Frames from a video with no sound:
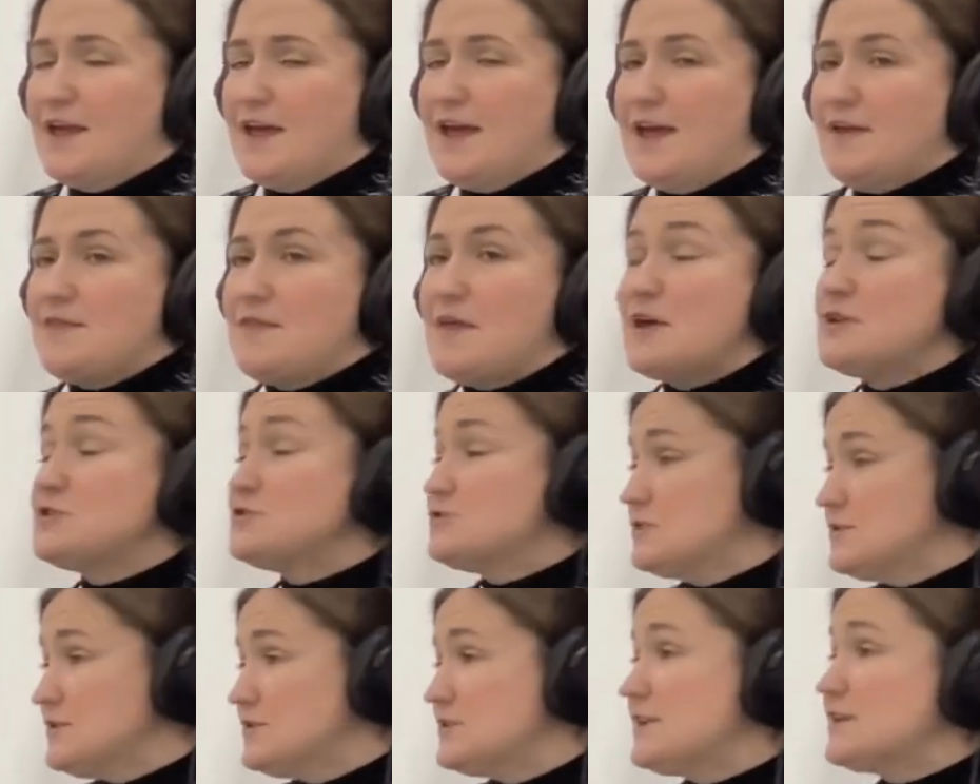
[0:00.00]
And that
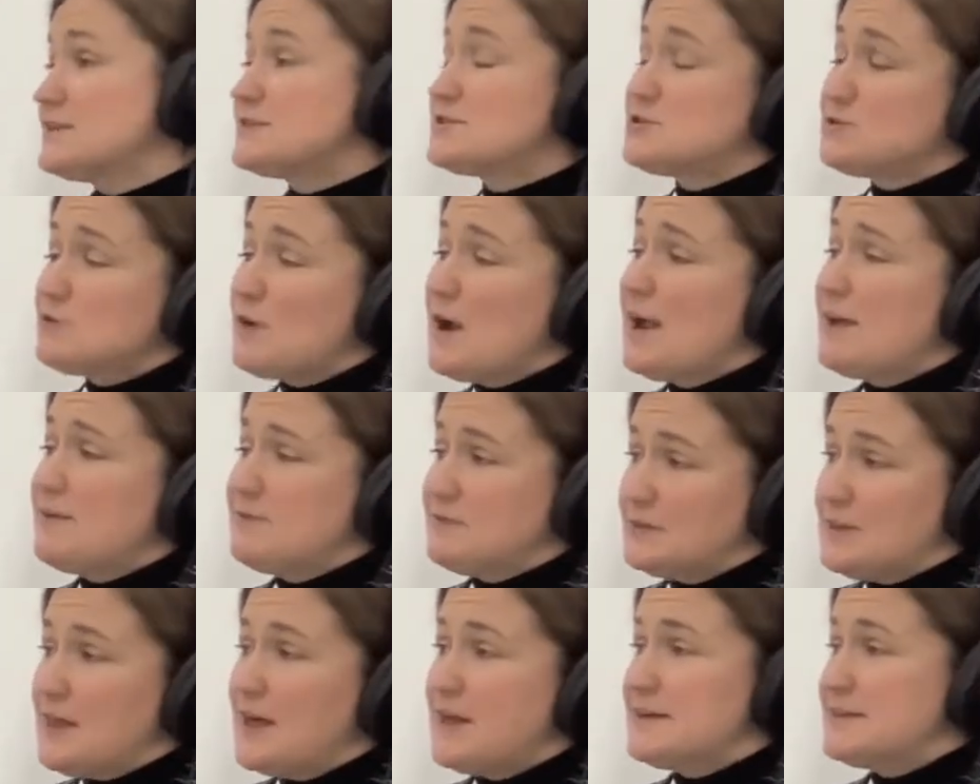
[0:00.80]
does drive a
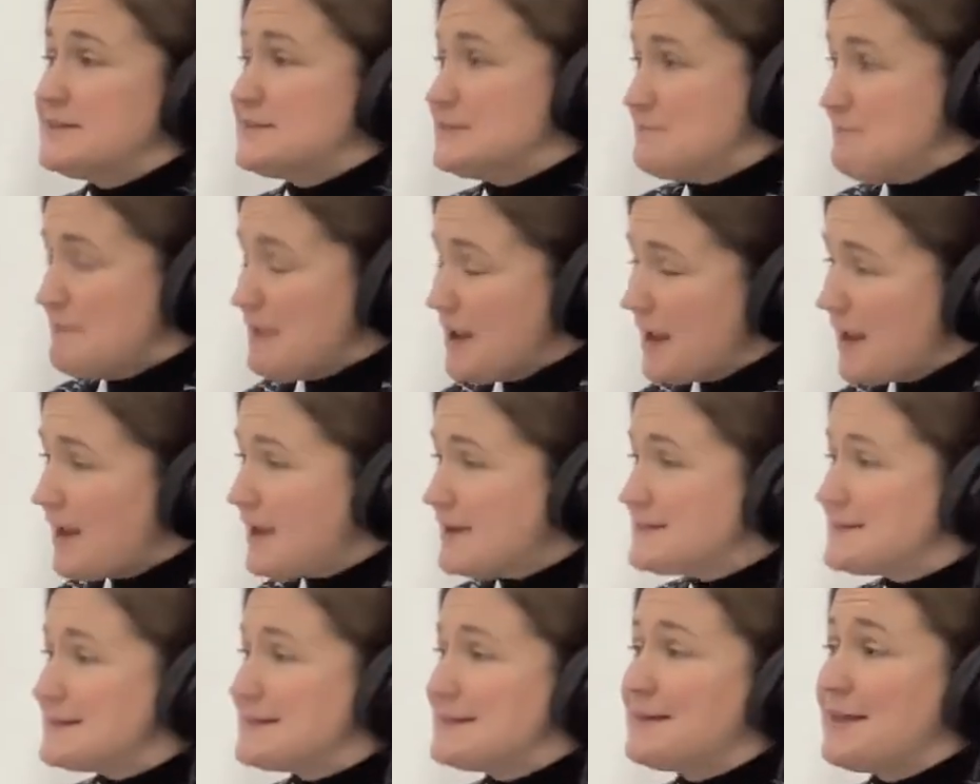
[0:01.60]
lot of
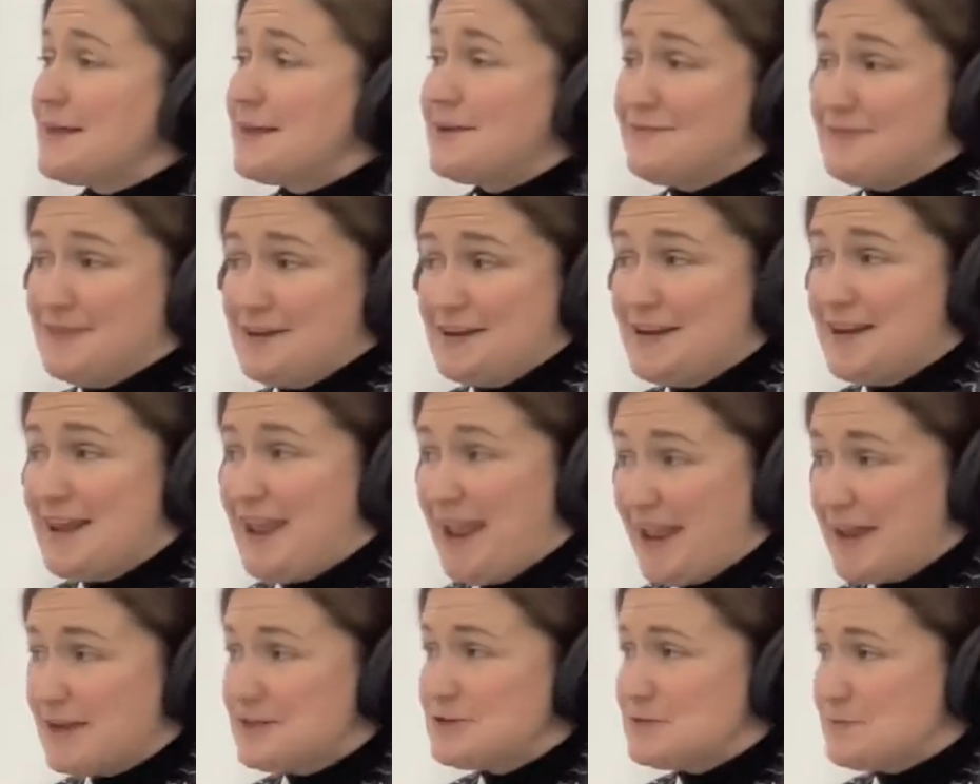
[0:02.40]
demand and a lot of
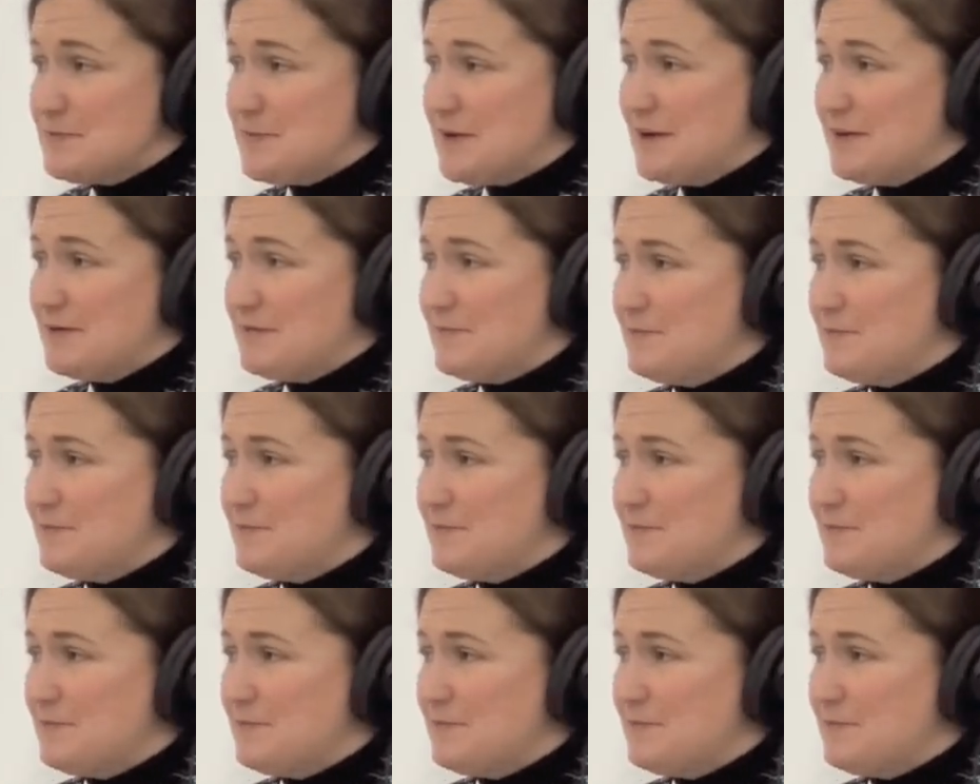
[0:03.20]
engagement.